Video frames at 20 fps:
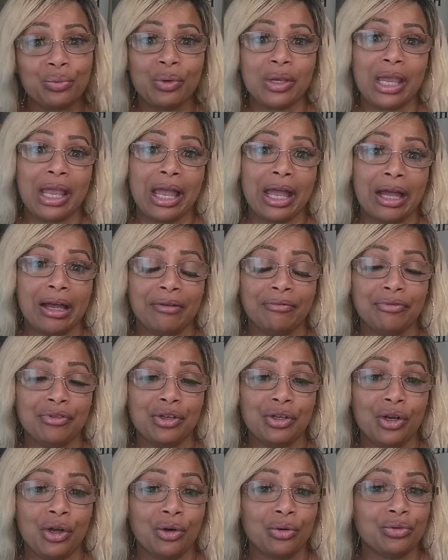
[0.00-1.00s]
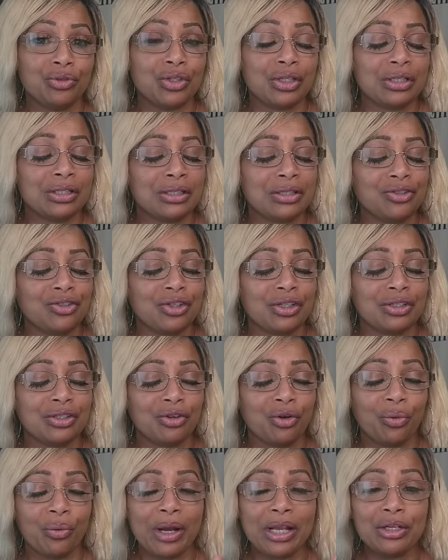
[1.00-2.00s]
We have you know just just
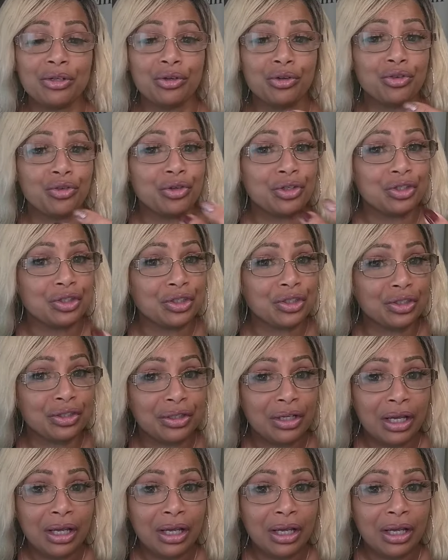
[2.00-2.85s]
great nutritious